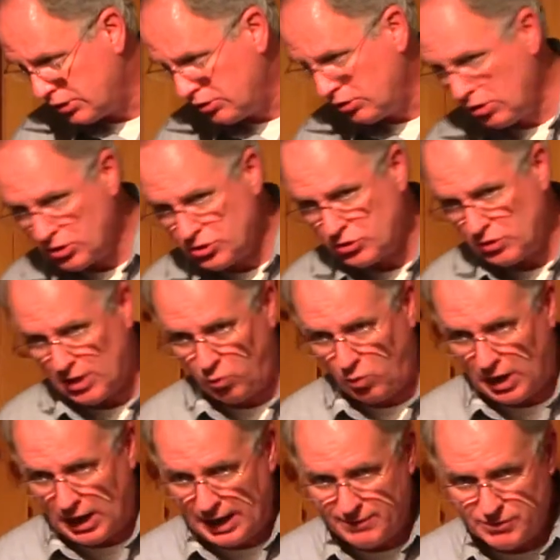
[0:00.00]
to nurture our
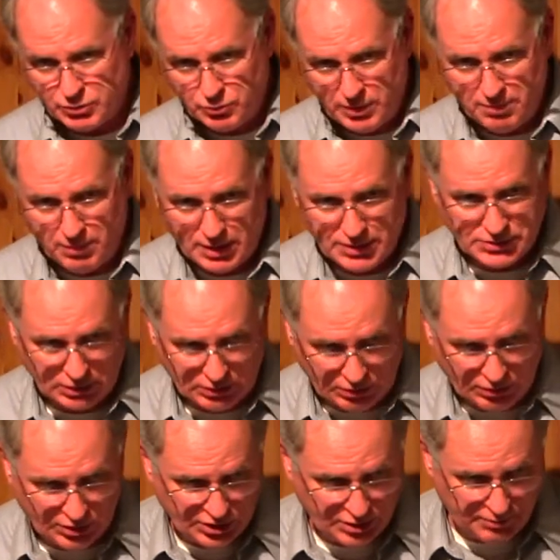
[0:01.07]
wives, we must
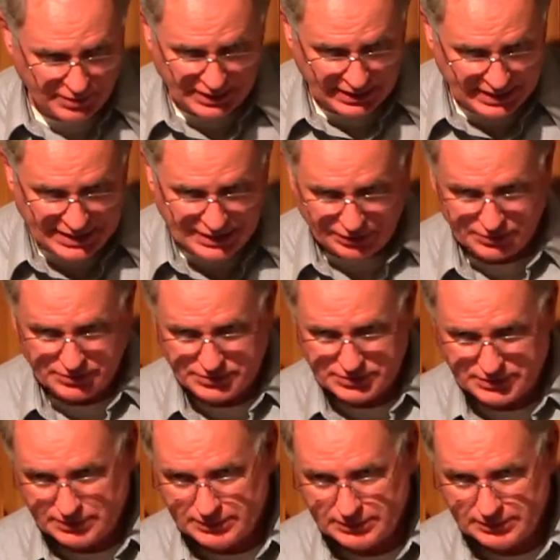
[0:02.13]
learn to be
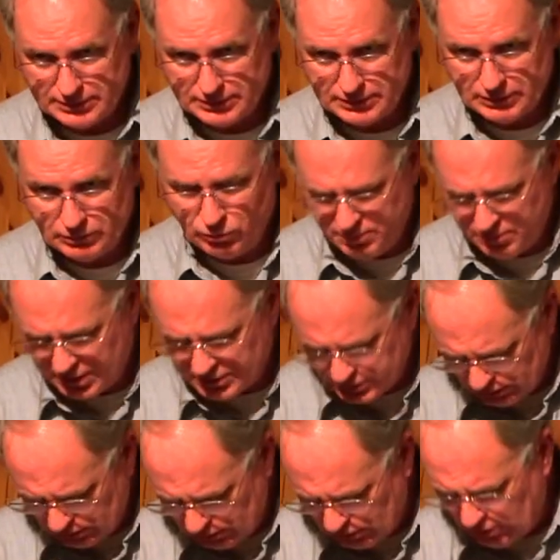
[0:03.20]
leaders. We must
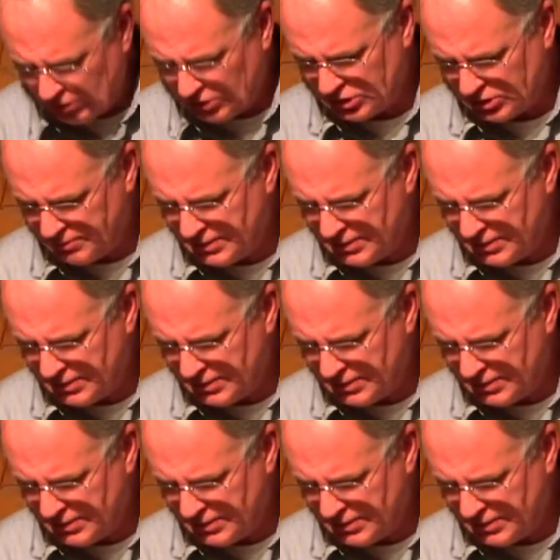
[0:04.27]
learn to